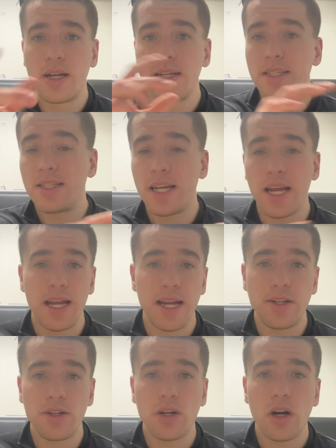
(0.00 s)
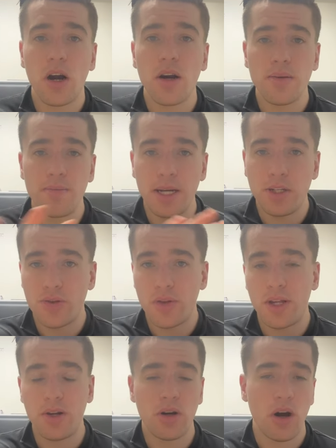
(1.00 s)
stay in your car and make sure
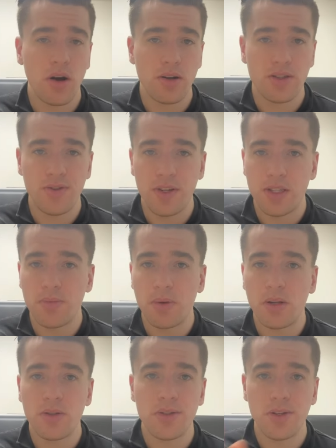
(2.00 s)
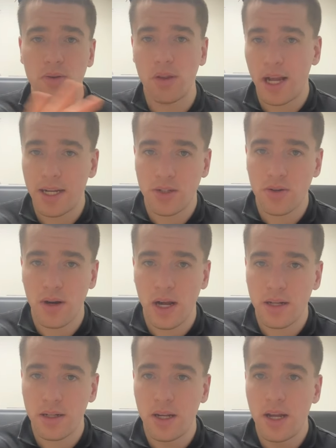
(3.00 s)
that your car is visible so your lights are
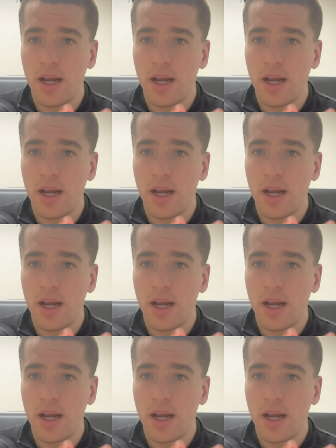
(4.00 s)
on.